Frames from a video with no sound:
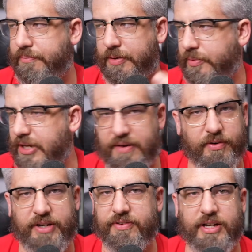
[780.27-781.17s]
but we
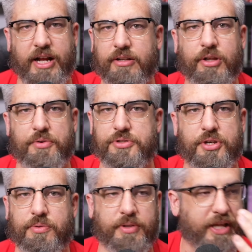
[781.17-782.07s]
never even got close to
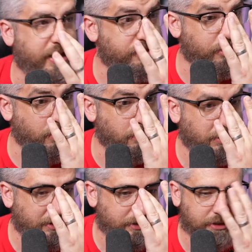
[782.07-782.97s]
doing that, so
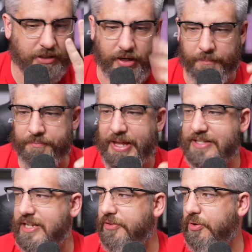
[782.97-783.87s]

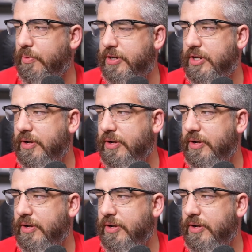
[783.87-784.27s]
that's out the window.